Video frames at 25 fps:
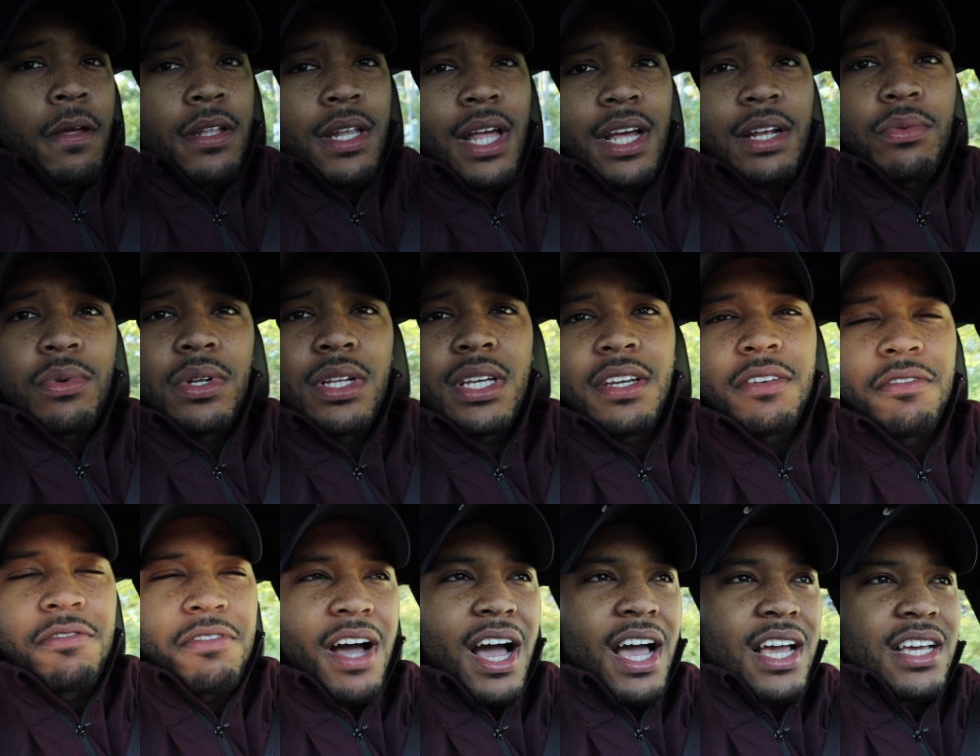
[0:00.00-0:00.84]
not really
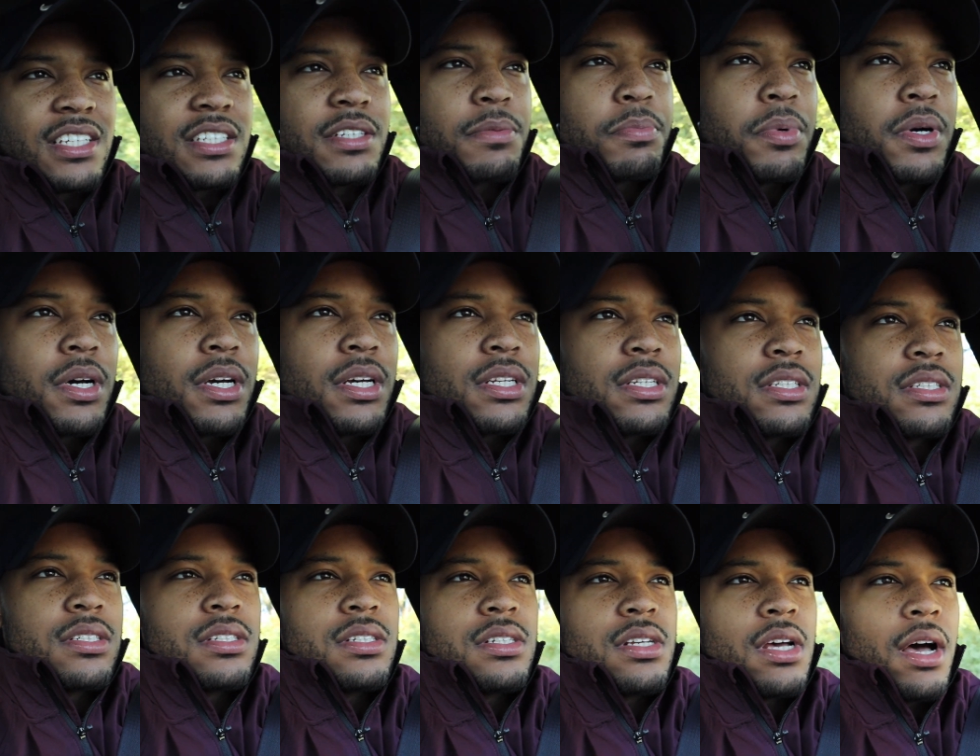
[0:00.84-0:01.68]
advice, but
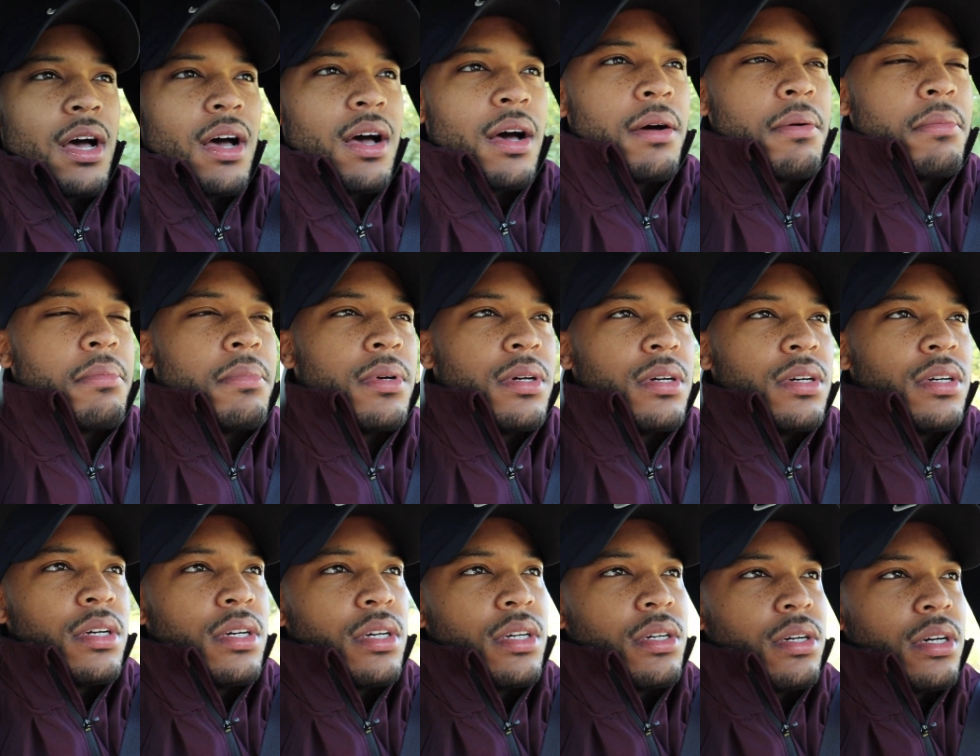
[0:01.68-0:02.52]

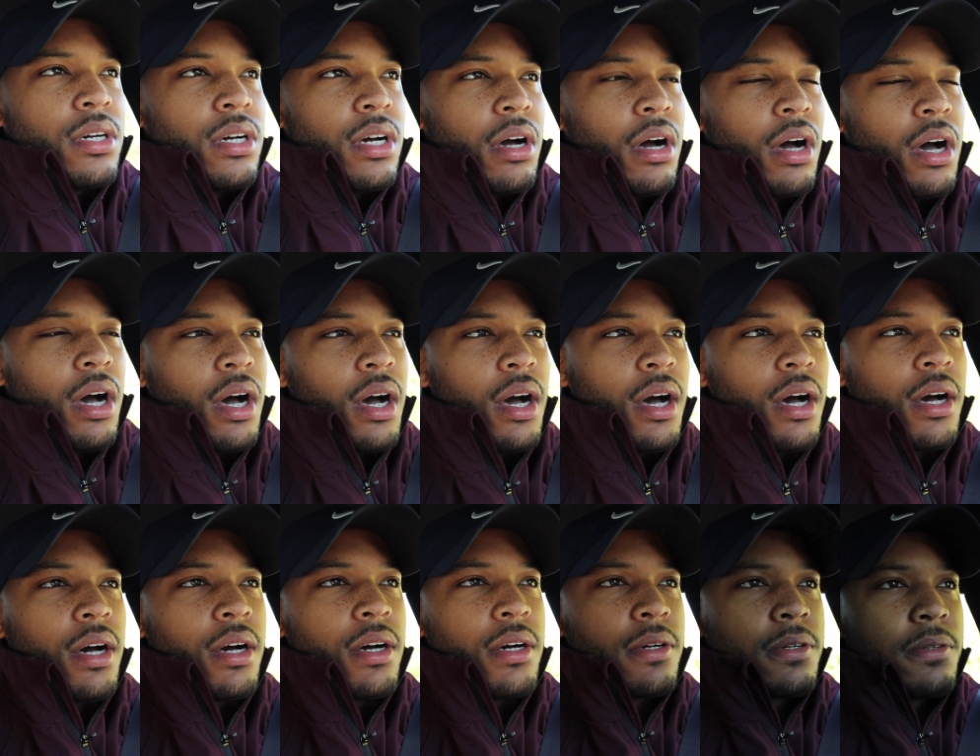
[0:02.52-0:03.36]
some
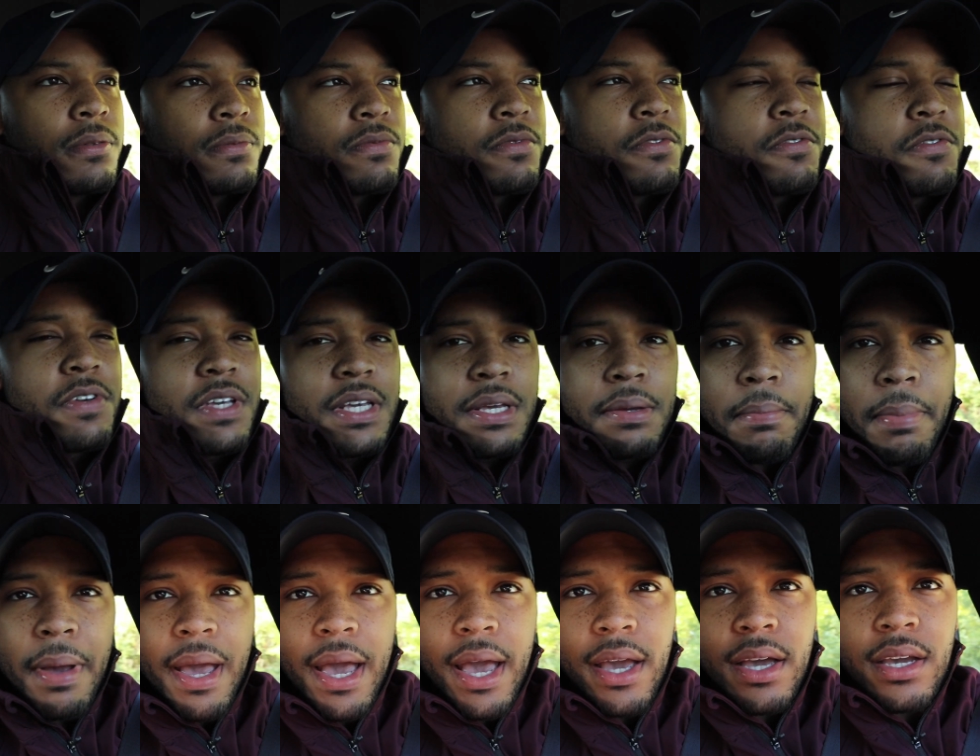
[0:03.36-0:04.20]
uh,
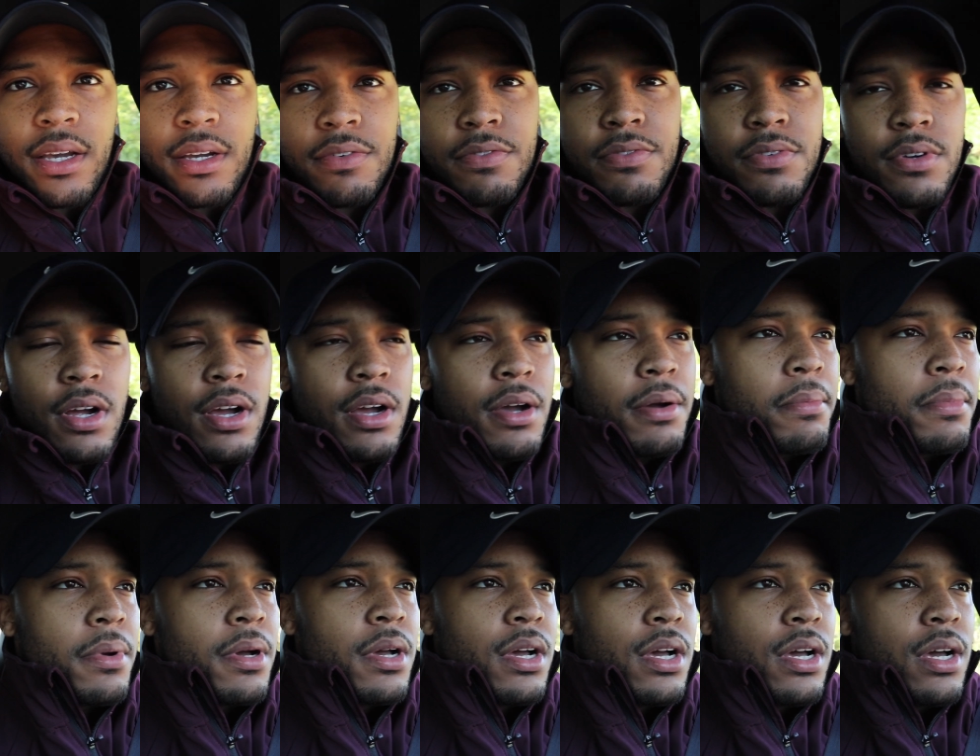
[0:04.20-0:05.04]
feedback
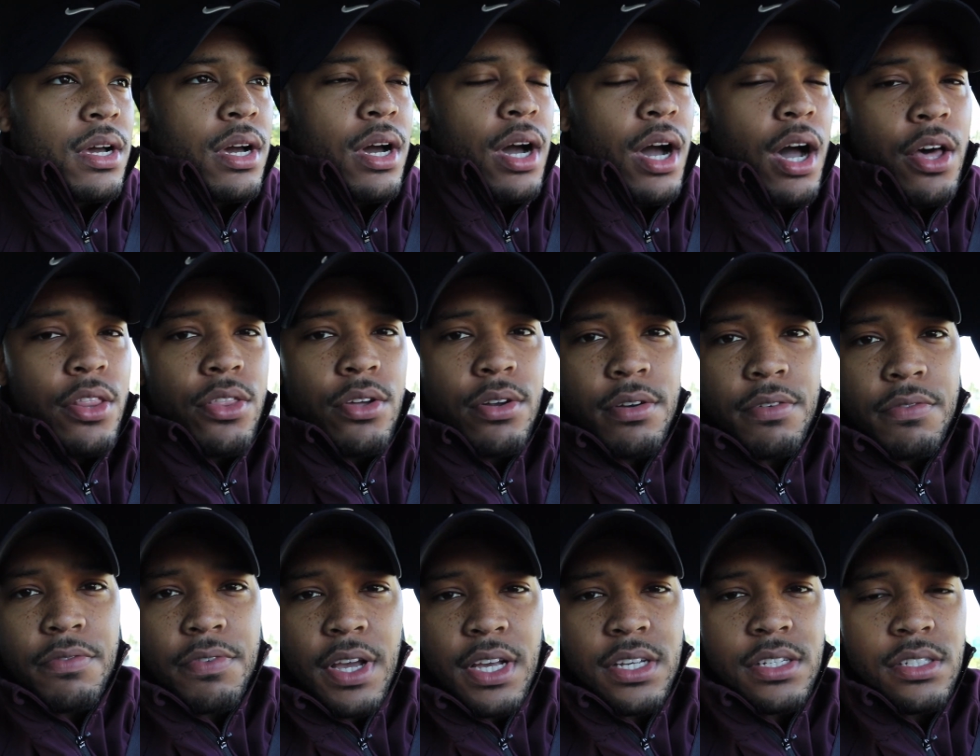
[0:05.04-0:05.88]
from other
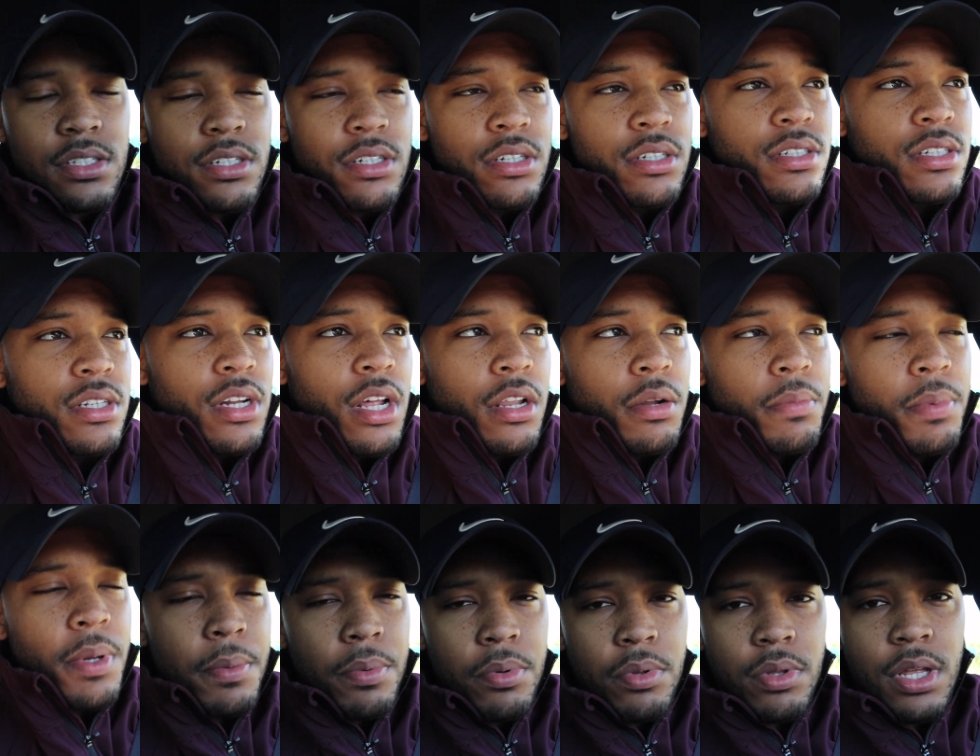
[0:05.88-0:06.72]
investors and other
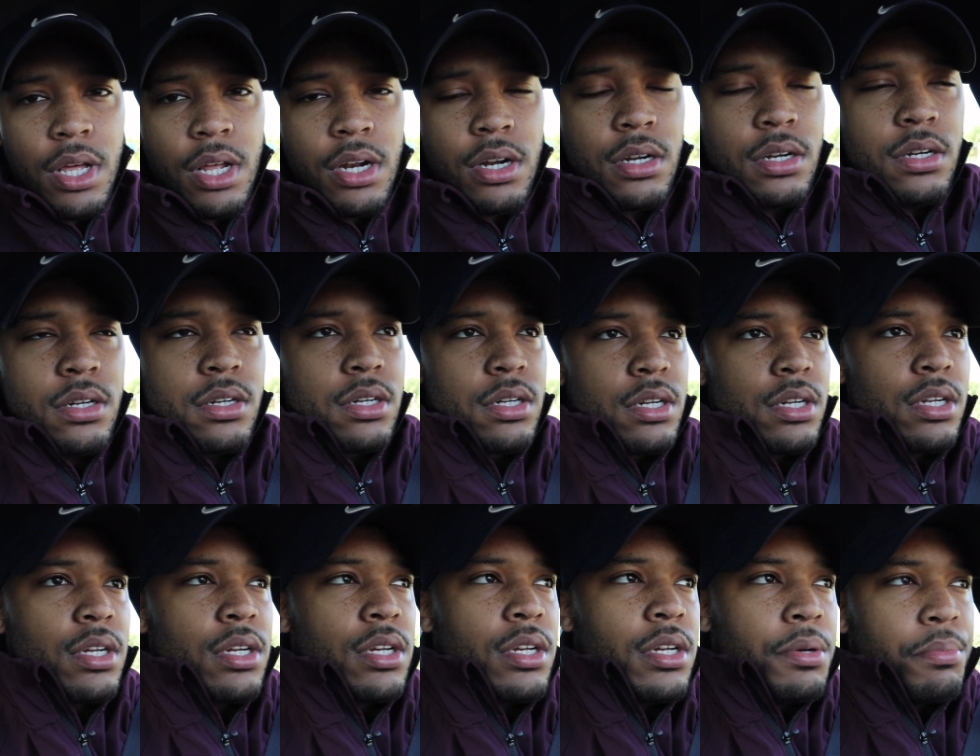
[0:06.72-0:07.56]
people that are
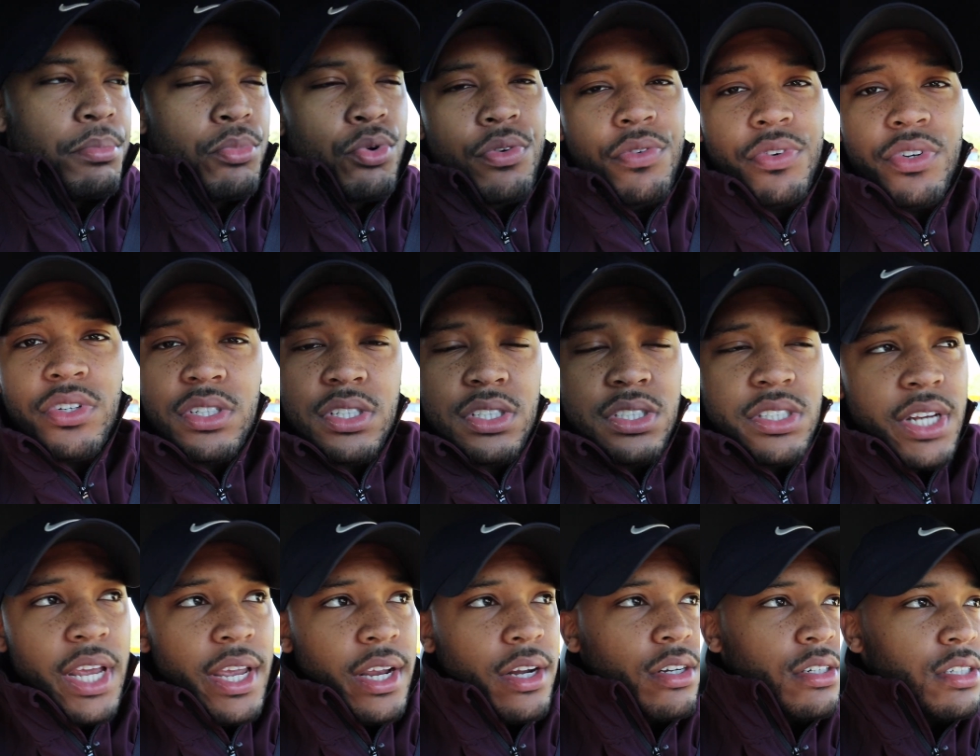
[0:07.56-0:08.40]
movers and
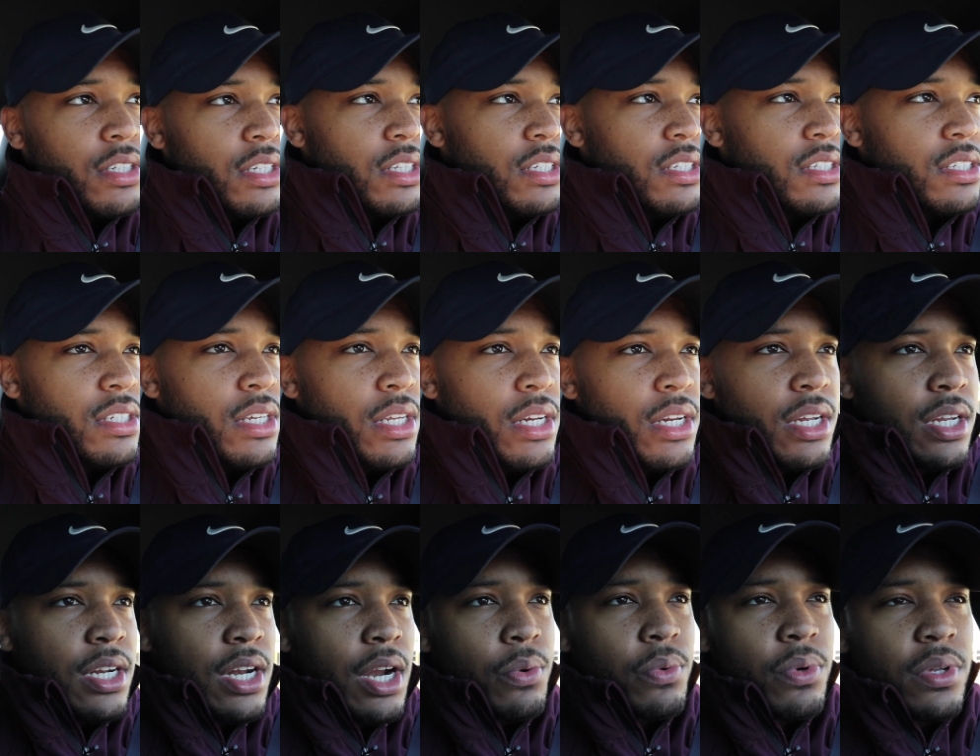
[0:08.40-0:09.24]
shakers in the
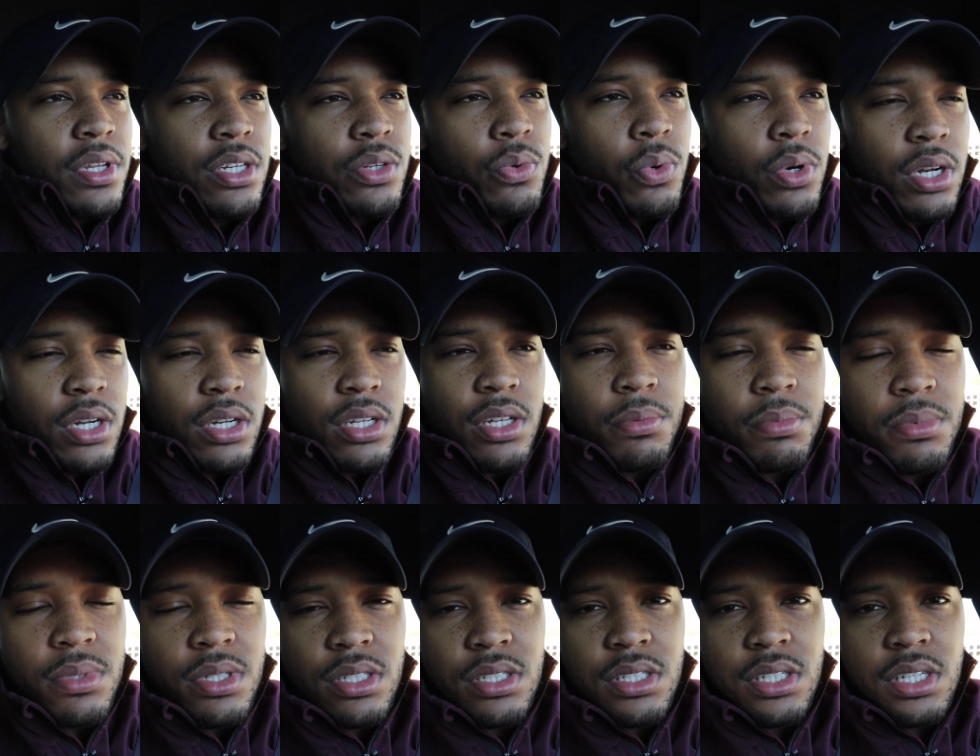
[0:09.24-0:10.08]
city, and I really wanted
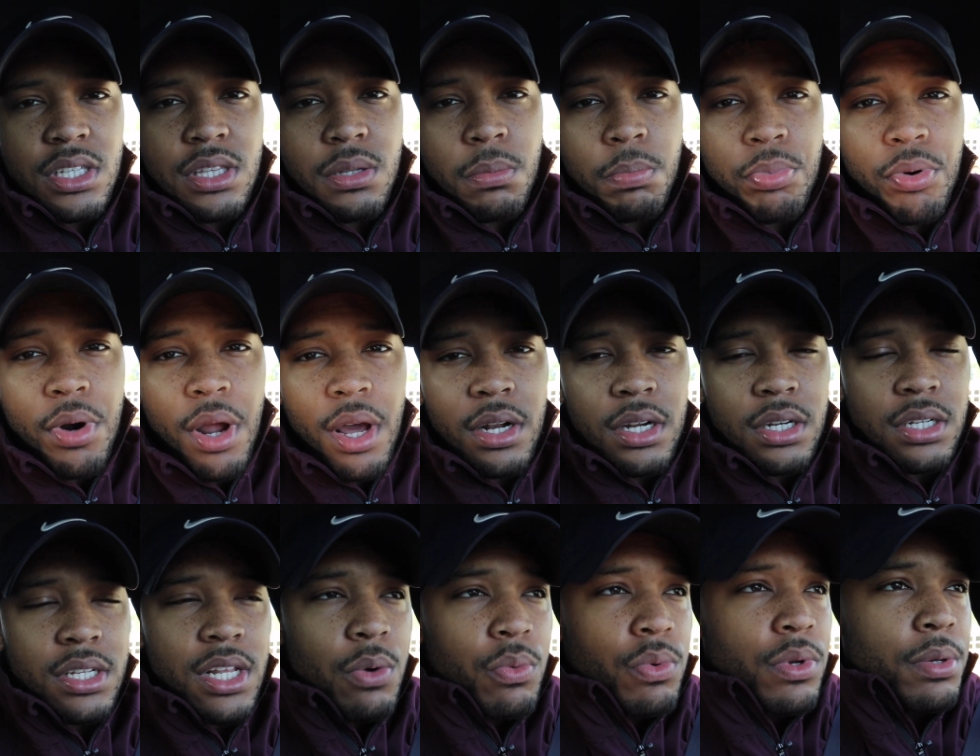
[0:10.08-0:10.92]
them to see the
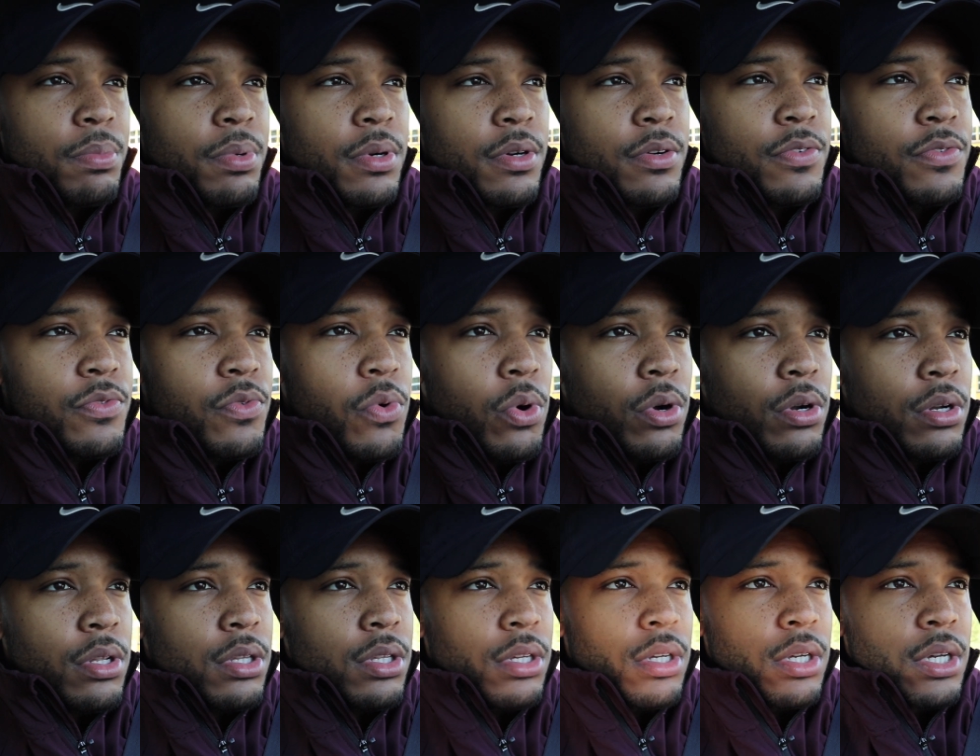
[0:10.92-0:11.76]
product that we put
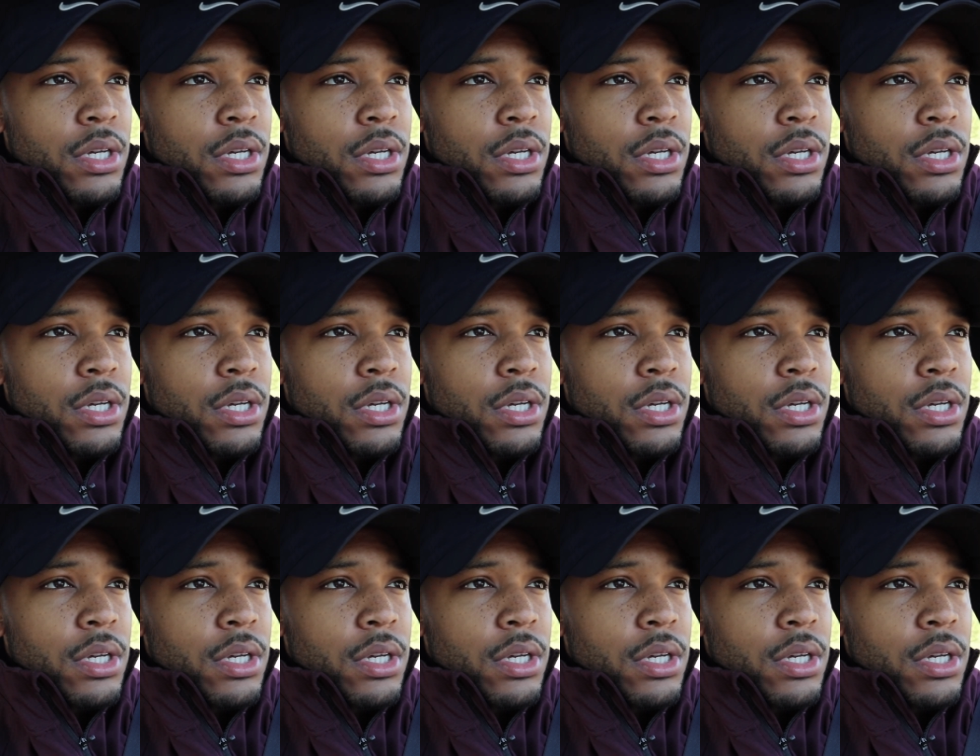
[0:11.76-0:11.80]
forth.